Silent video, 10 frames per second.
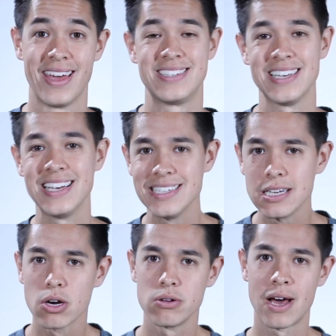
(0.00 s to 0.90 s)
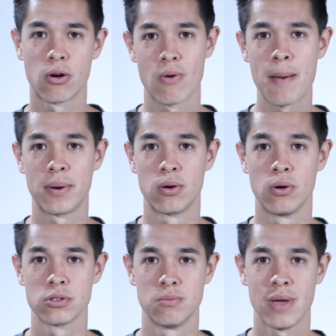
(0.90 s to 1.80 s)
It's easy to go down a rabbit
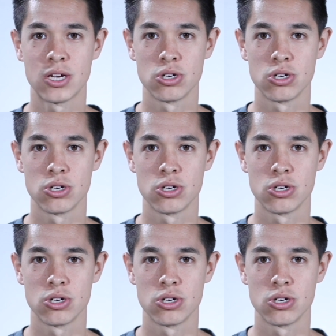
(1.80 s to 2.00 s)
hole, so make